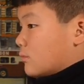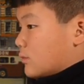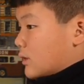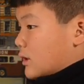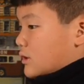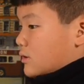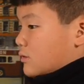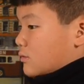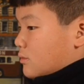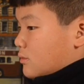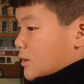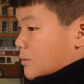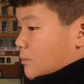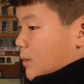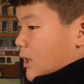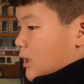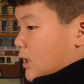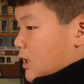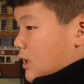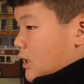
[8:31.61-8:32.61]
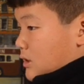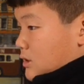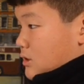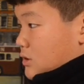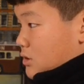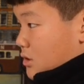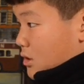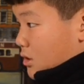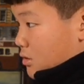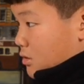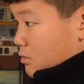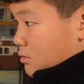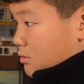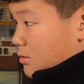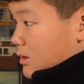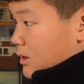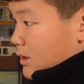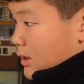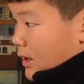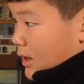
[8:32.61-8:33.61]
In my case, no.
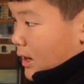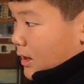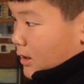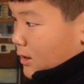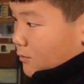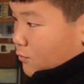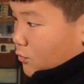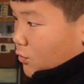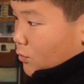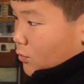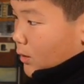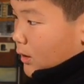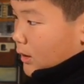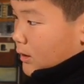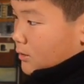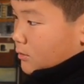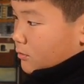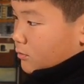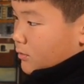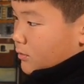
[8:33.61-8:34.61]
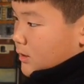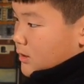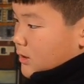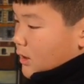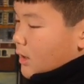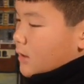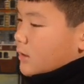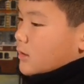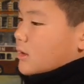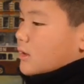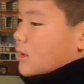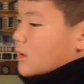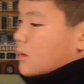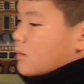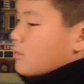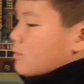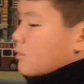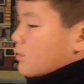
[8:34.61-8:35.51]
And if you want to retighten it.